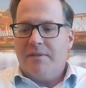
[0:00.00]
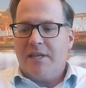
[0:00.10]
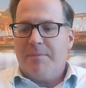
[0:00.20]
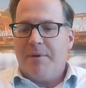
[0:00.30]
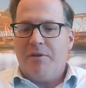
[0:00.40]

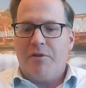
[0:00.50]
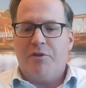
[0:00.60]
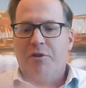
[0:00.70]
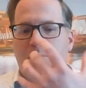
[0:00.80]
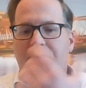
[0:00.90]
think about
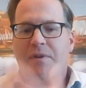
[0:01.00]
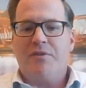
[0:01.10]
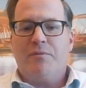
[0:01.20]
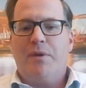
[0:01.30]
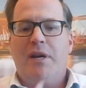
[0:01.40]
your
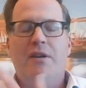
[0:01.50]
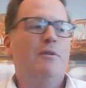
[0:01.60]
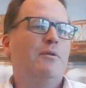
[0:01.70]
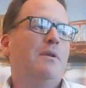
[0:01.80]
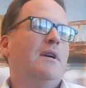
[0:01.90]
profession, what I
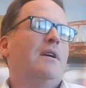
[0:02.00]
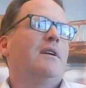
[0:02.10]
do.